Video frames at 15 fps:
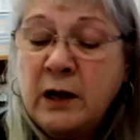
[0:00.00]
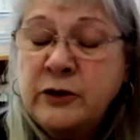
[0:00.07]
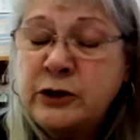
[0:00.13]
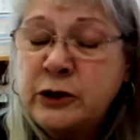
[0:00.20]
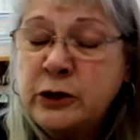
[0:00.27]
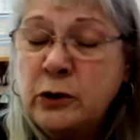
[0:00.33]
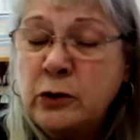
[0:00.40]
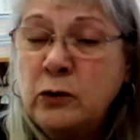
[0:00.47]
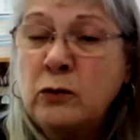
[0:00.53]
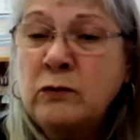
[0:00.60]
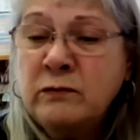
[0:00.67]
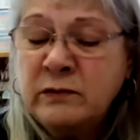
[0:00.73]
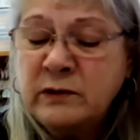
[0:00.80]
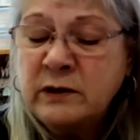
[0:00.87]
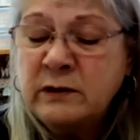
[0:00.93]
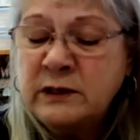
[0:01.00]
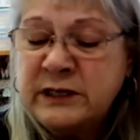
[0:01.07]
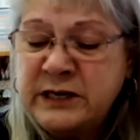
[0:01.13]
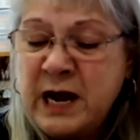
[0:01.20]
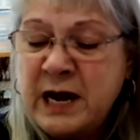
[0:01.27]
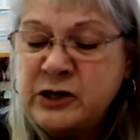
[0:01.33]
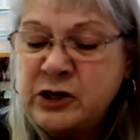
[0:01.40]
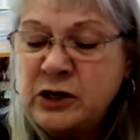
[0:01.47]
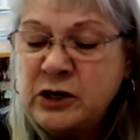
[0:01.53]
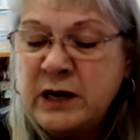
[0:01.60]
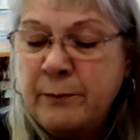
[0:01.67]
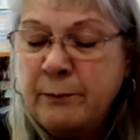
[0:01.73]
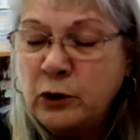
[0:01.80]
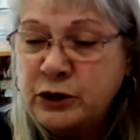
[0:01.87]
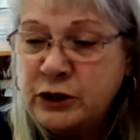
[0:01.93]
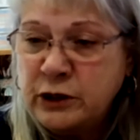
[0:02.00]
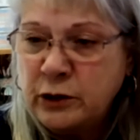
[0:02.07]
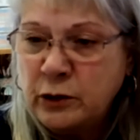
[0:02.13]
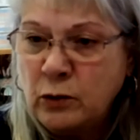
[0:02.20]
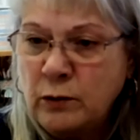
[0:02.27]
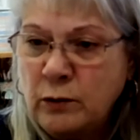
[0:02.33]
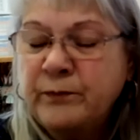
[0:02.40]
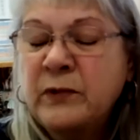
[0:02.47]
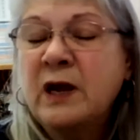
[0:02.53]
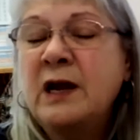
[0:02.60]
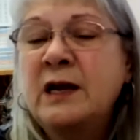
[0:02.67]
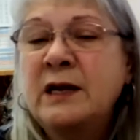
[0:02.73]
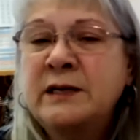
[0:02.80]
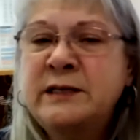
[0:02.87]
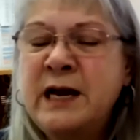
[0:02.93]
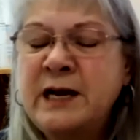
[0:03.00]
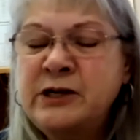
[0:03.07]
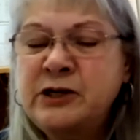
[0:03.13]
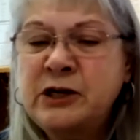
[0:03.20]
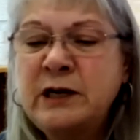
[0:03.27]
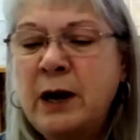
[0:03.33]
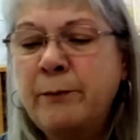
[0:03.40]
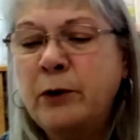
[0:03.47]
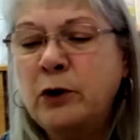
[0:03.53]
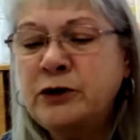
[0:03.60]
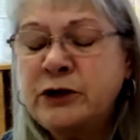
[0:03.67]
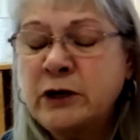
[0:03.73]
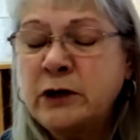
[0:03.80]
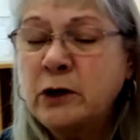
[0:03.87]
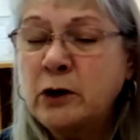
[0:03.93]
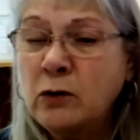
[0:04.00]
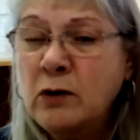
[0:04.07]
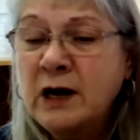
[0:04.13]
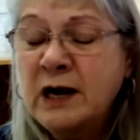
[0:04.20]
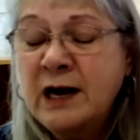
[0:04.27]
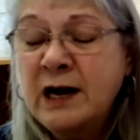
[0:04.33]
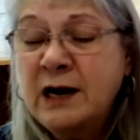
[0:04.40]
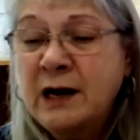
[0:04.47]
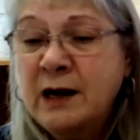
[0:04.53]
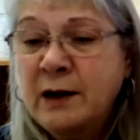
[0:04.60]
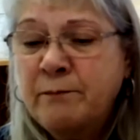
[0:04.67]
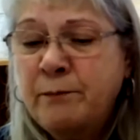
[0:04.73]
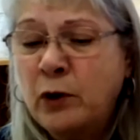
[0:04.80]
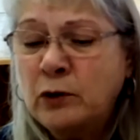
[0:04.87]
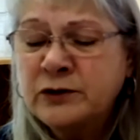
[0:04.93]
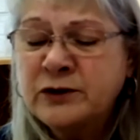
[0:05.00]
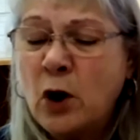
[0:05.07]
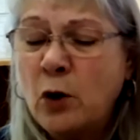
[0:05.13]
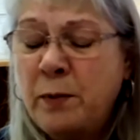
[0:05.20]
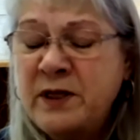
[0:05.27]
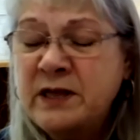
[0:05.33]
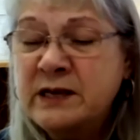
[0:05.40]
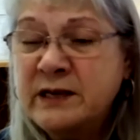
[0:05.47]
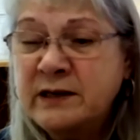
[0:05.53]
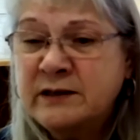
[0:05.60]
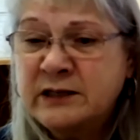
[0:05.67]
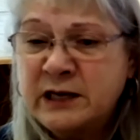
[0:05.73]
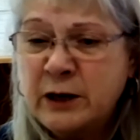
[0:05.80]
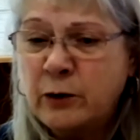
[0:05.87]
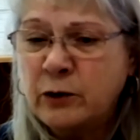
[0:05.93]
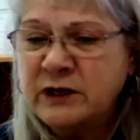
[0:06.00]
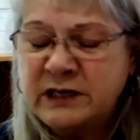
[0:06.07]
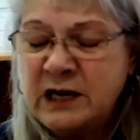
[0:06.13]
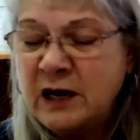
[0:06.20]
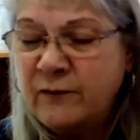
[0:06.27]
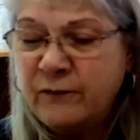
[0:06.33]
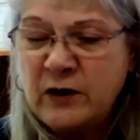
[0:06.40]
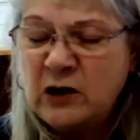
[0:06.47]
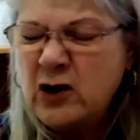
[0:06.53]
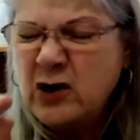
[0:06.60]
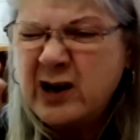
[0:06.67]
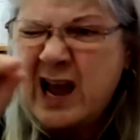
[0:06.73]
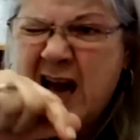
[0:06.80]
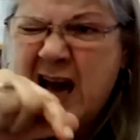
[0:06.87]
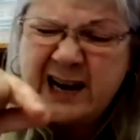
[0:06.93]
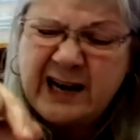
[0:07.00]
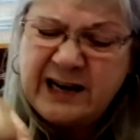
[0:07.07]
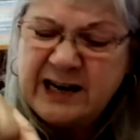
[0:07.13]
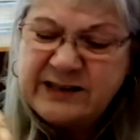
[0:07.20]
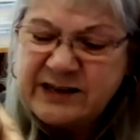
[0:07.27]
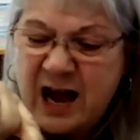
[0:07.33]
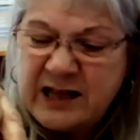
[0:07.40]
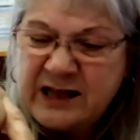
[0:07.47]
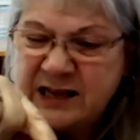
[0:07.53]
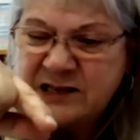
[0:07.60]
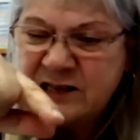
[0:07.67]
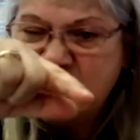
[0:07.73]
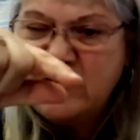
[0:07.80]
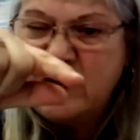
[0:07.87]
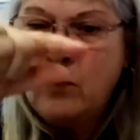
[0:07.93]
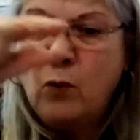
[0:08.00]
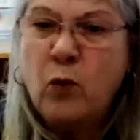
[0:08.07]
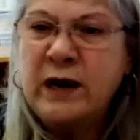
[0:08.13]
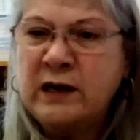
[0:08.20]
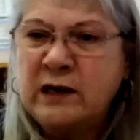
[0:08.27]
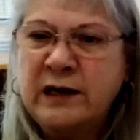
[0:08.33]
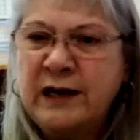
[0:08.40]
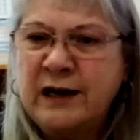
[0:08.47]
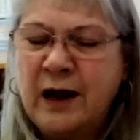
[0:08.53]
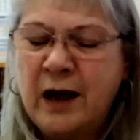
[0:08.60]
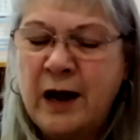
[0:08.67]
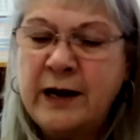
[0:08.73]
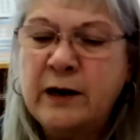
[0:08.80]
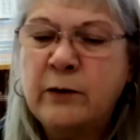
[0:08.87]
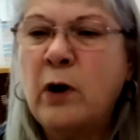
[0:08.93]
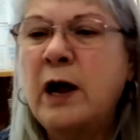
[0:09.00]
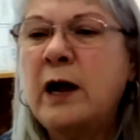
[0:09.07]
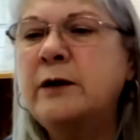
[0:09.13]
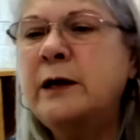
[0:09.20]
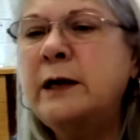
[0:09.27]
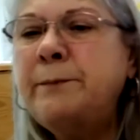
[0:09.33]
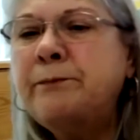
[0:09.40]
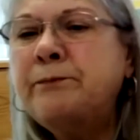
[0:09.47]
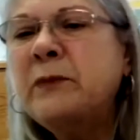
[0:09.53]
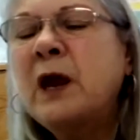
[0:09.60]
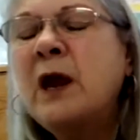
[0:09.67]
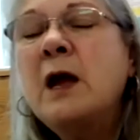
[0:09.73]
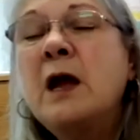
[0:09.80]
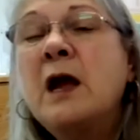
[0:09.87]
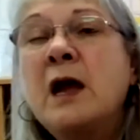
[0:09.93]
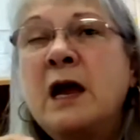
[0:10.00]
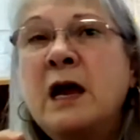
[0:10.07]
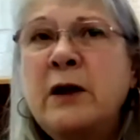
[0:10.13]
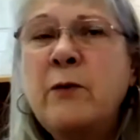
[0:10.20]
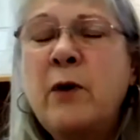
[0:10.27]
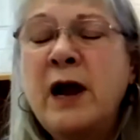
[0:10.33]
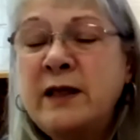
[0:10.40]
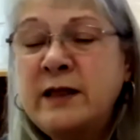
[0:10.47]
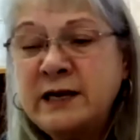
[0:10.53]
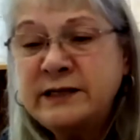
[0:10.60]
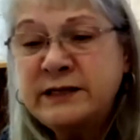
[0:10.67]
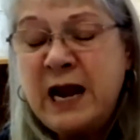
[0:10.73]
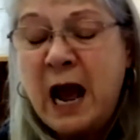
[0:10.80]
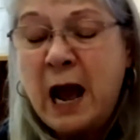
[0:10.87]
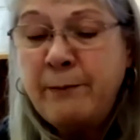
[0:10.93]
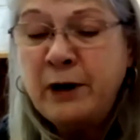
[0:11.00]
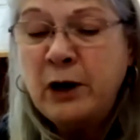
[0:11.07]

to station number 2. Station number 2 pulls open the secrecy. If you look at it, it's got this little wiggly line around it. Anyway, they snap it